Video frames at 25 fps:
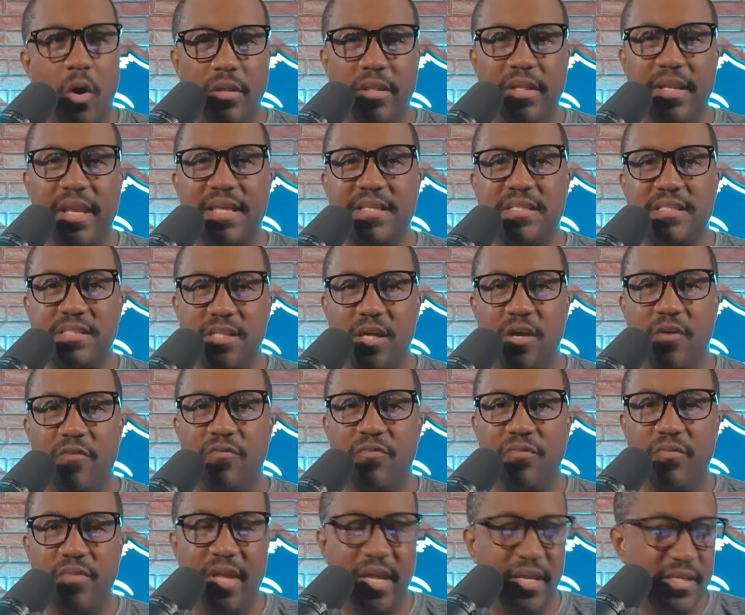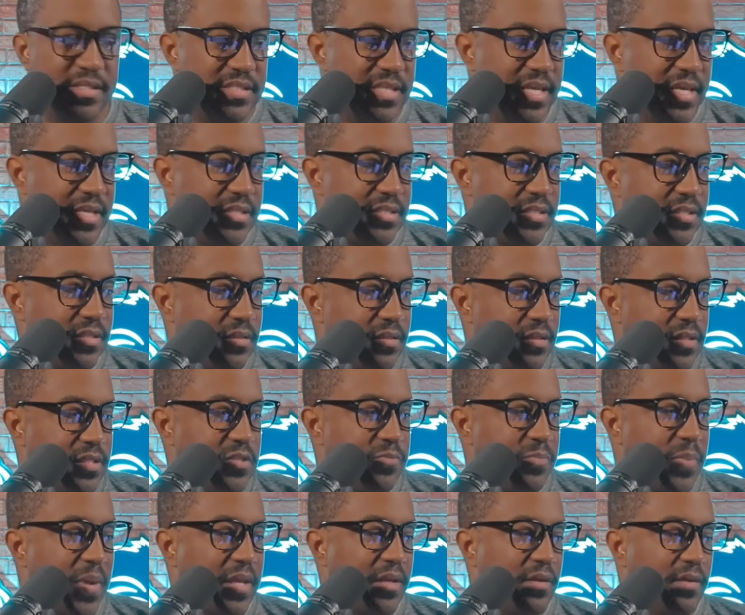All of that stuff exists,
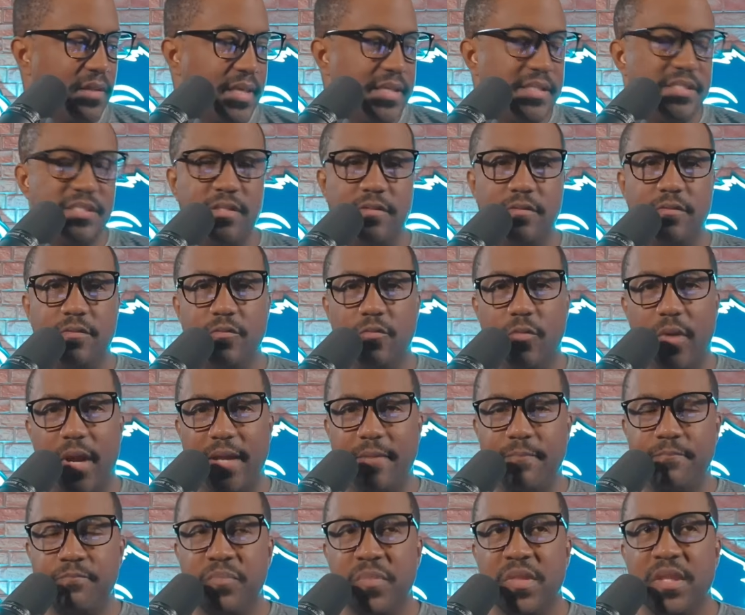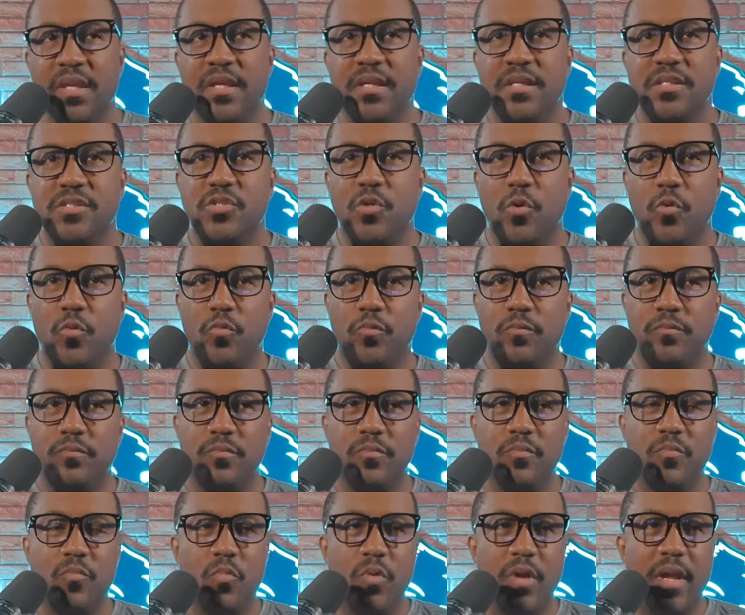the speculation, right? So
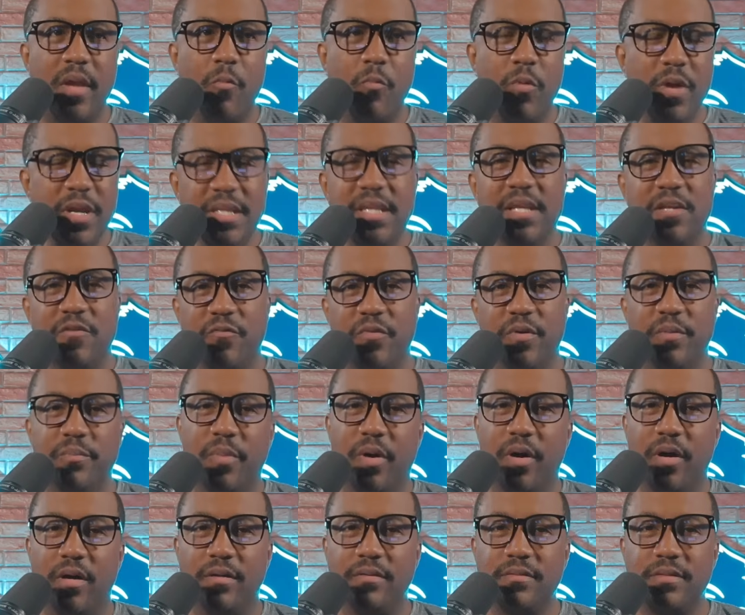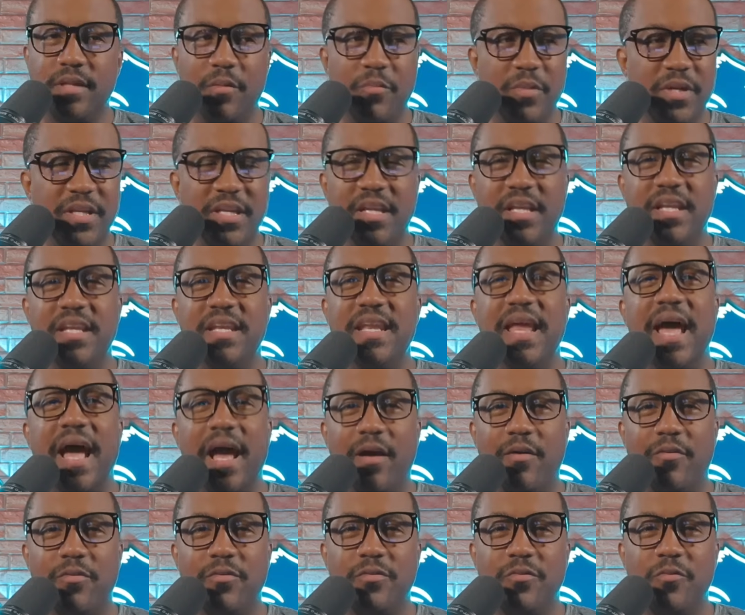we need football, and we need it
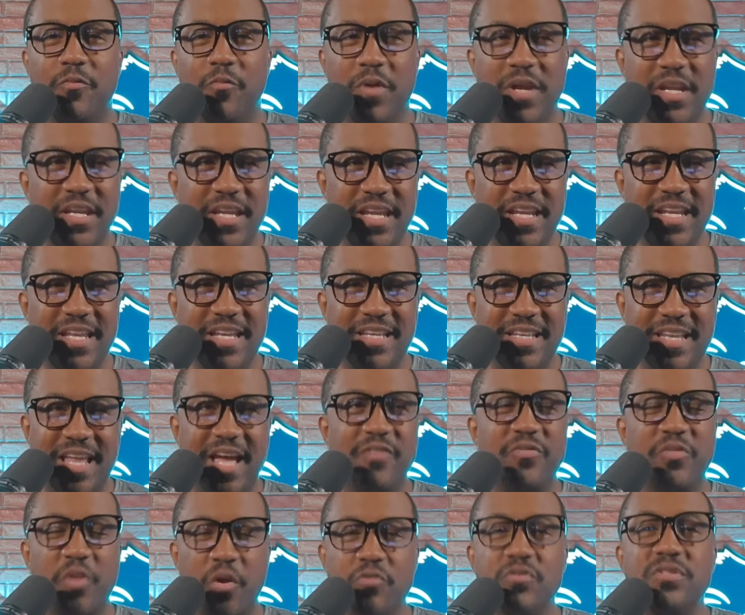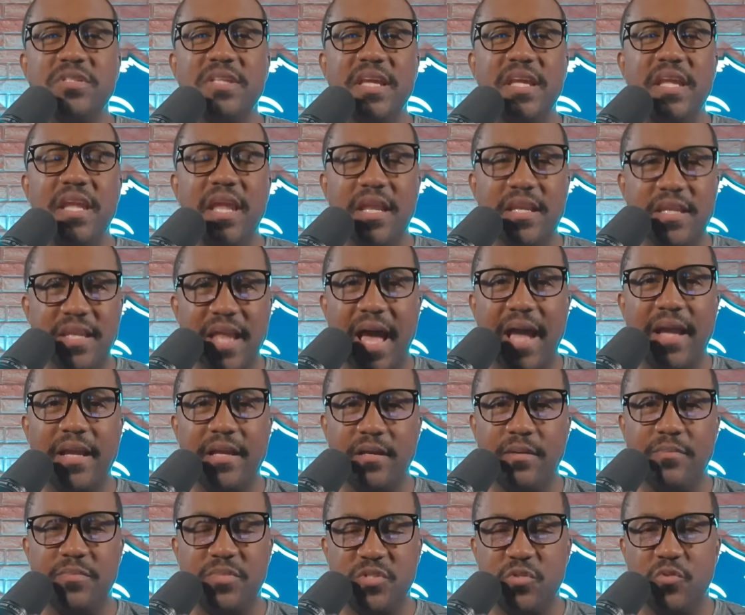now. We need it now. Thursday
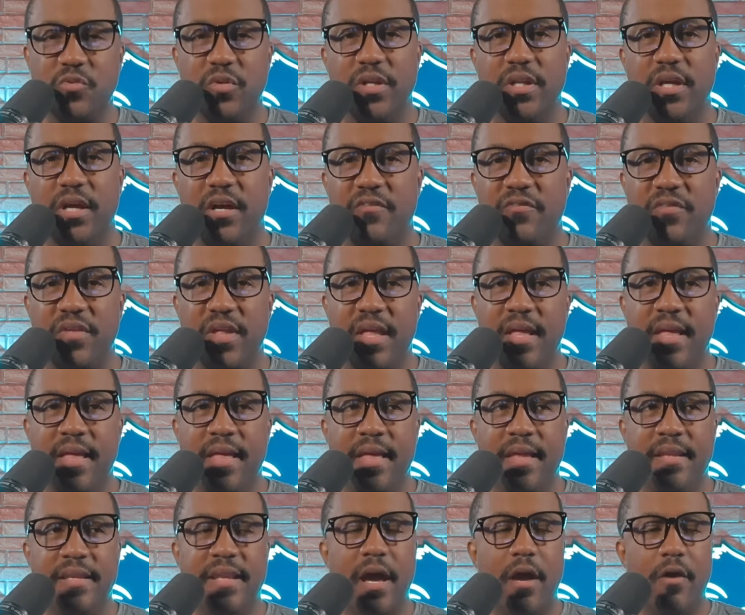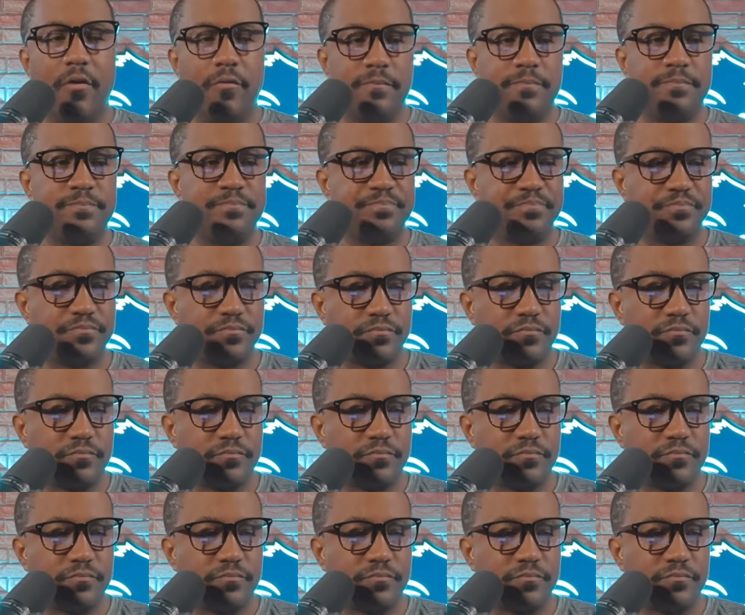cannot come soon enough. Now,